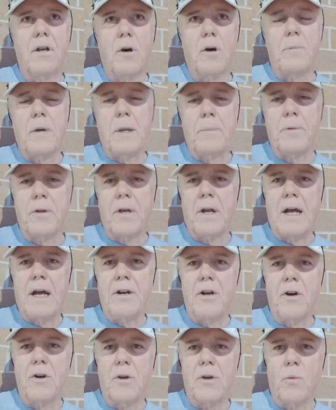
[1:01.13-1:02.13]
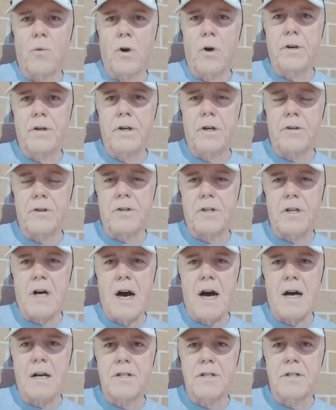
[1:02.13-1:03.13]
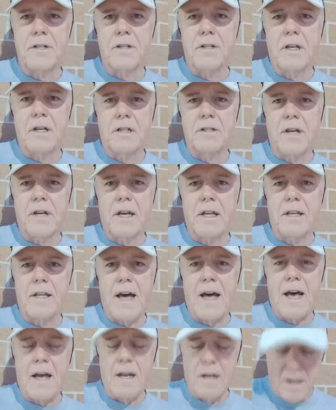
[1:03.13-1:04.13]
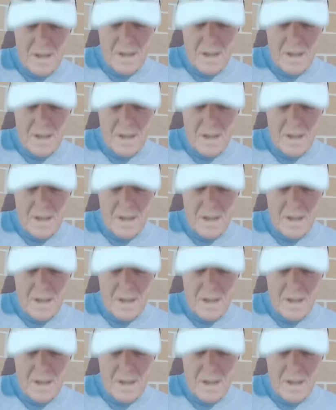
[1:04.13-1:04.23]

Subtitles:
know, people that I know that work near the docks and things like that.